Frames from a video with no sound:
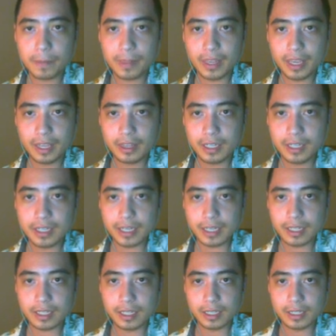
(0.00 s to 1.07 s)
in the
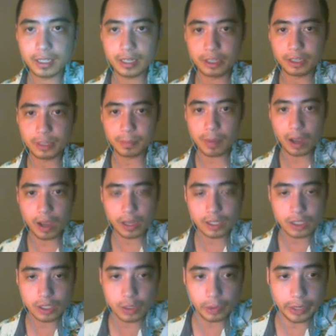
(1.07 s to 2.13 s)
distance here in the pause
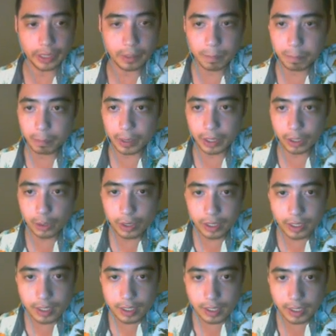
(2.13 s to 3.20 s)
screen, but you
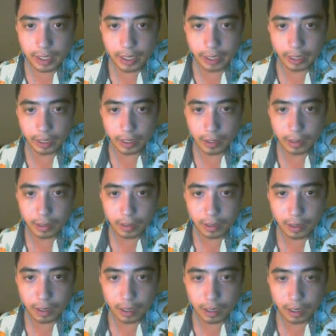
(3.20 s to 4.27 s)
can see it
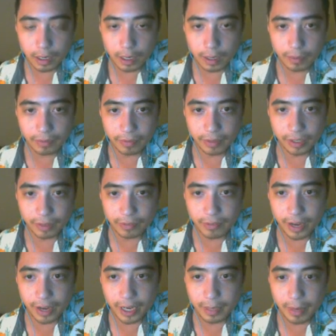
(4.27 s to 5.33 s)
if I can
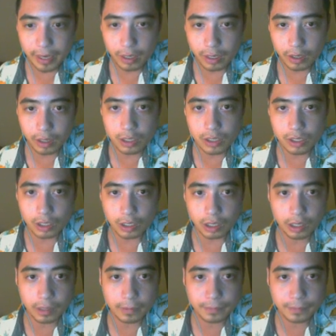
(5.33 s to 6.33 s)
find my cursor.